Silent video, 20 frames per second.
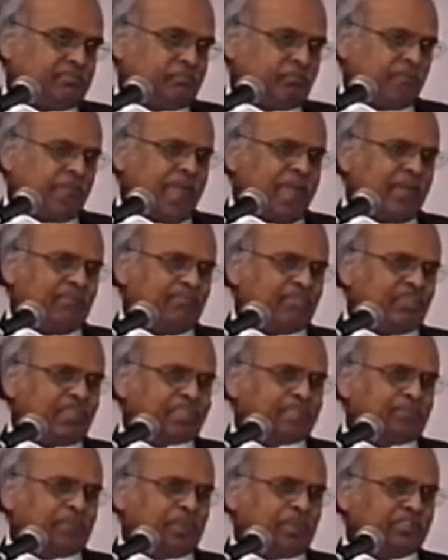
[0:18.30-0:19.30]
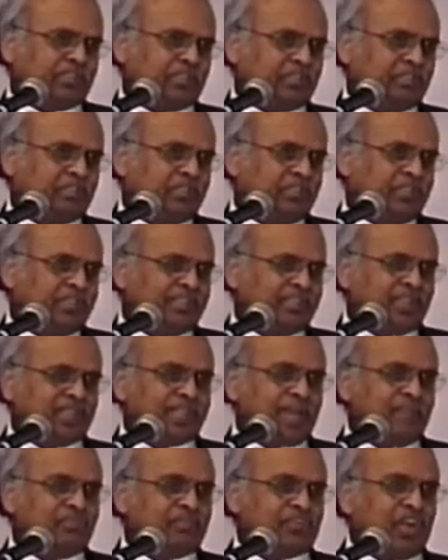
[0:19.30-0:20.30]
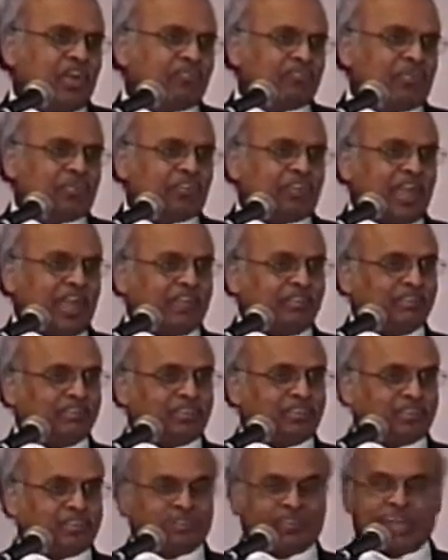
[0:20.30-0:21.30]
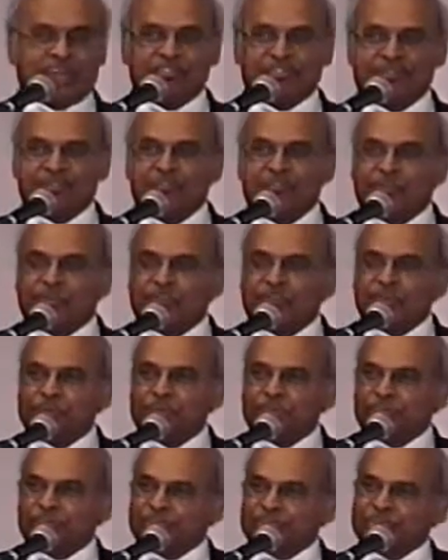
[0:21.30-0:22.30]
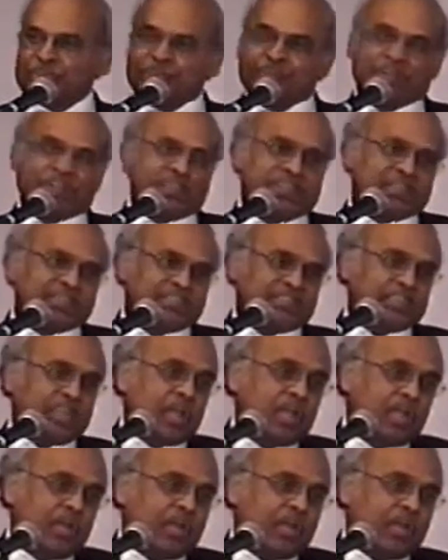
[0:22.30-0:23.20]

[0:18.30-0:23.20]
We have this expression that comes down from Sligo Church, where I was a member for so many years.